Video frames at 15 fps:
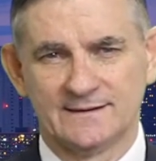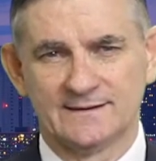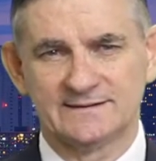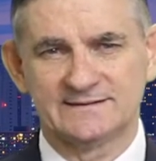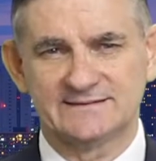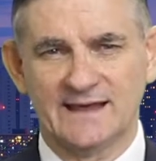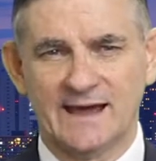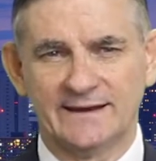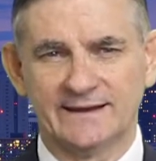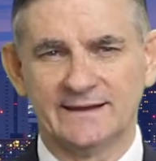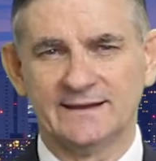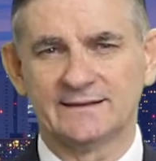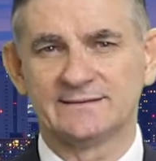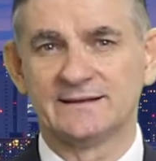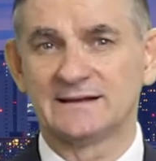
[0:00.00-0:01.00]

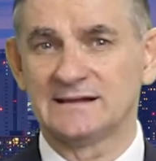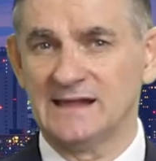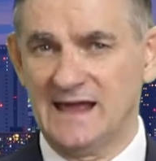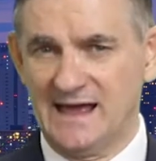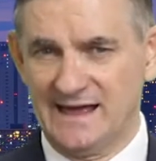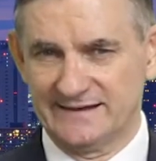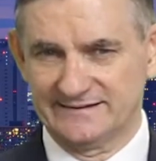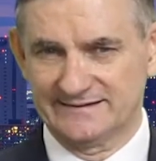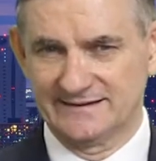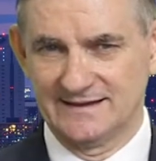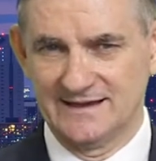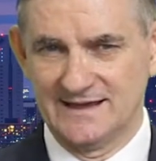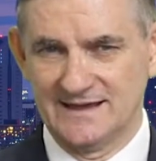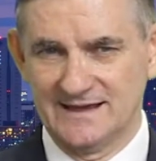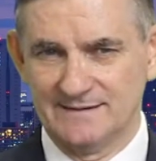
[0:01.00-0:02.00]
Starting the class
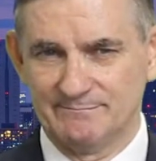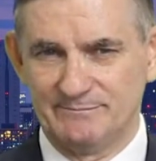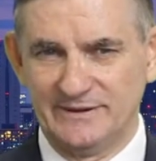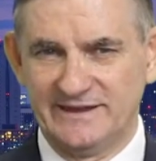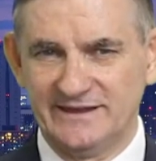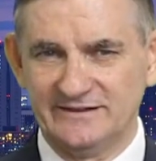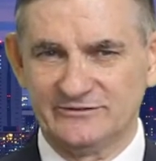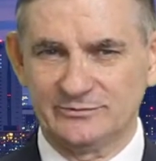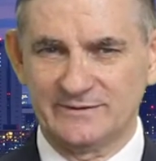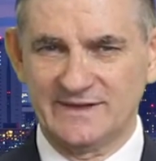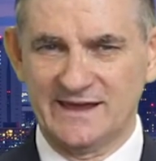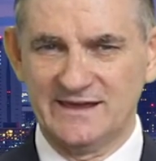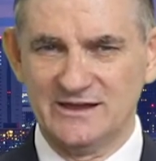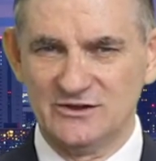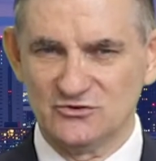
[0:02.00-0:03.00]
begins with
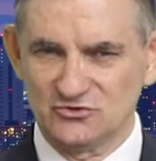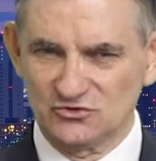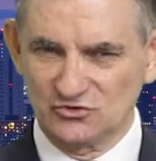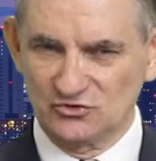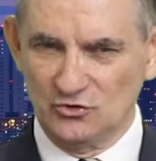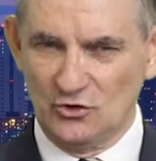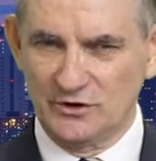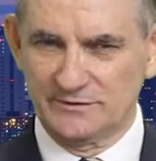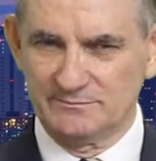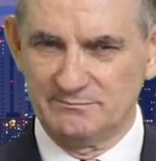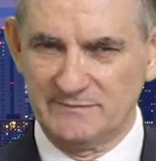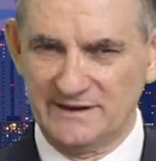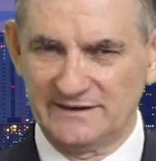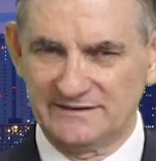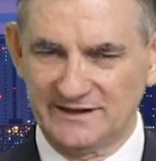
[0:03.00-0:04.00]
a short
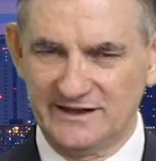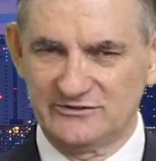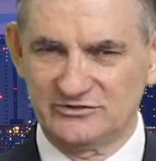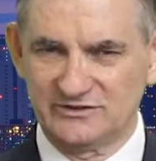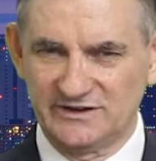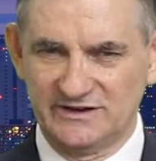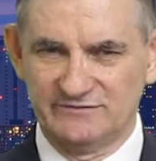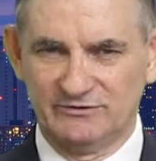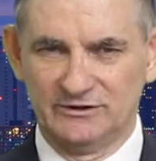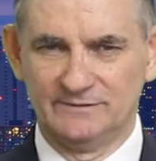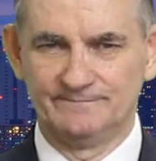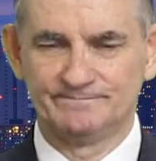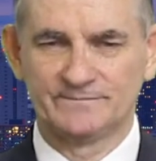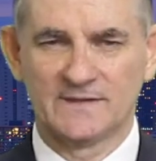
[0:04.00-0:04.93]
meditation interval.